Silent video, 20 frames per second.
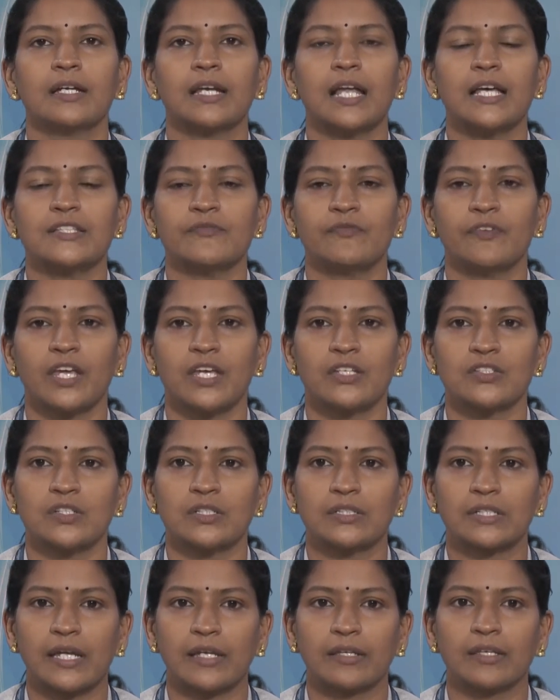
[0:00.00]

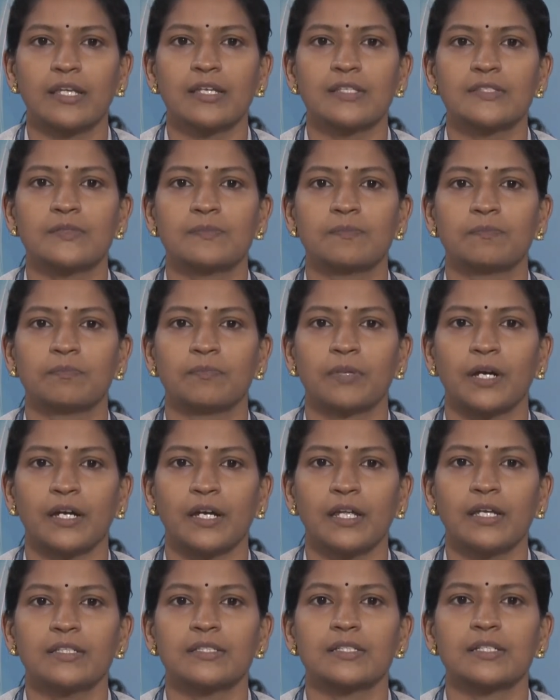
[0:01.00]
Classification techniques
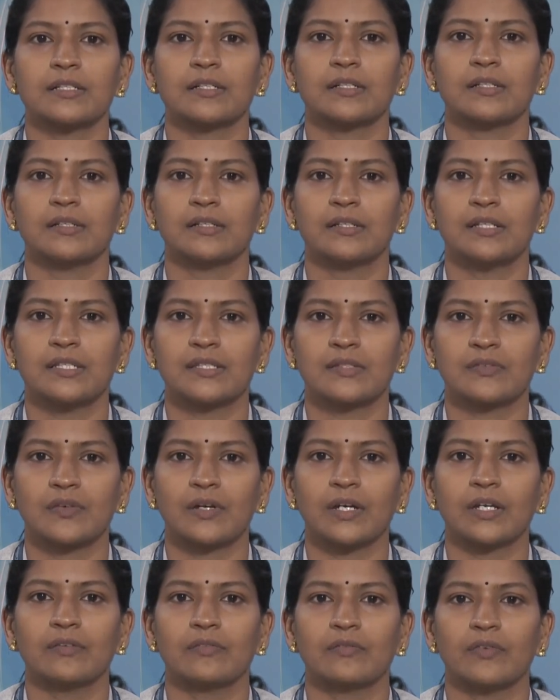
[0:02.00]
predict
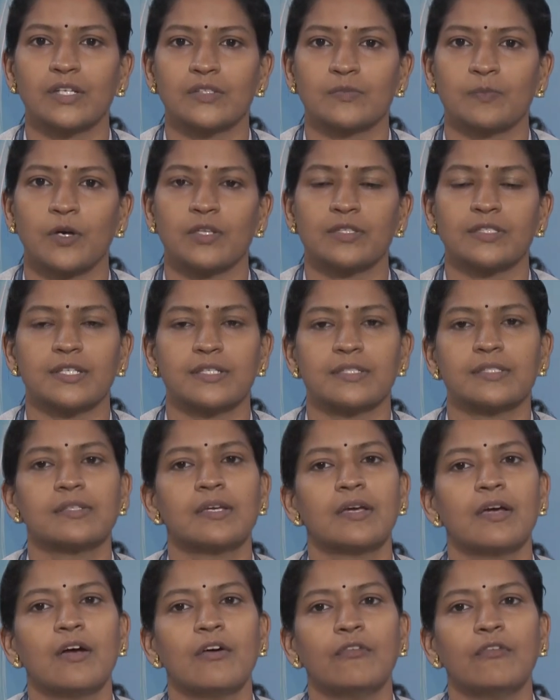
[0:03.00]
discrete responses.